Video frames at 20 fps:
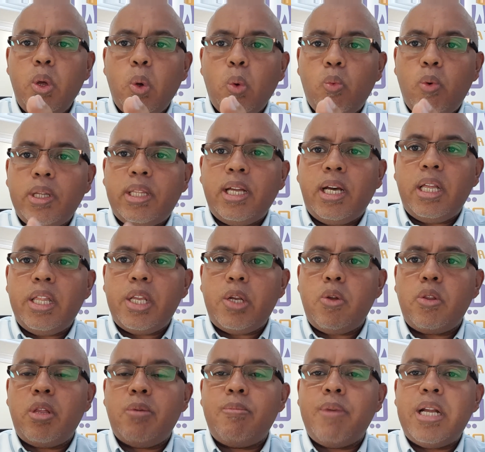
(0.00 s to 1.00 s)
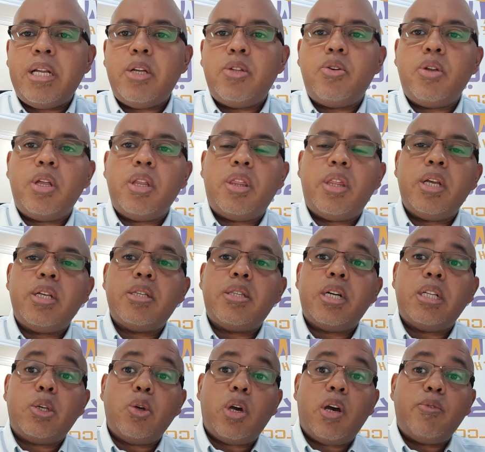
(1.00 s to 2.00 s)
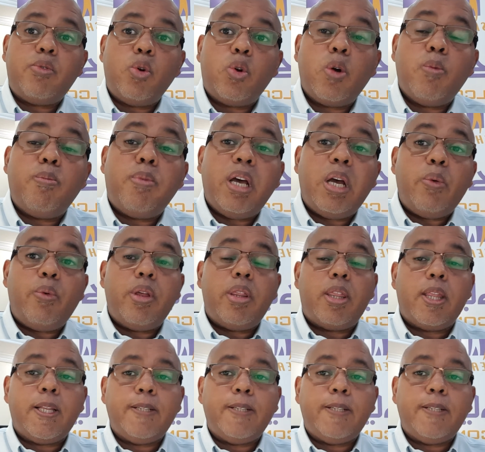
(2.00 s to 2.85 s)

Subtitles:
what are the mandatory things that you have to comply with.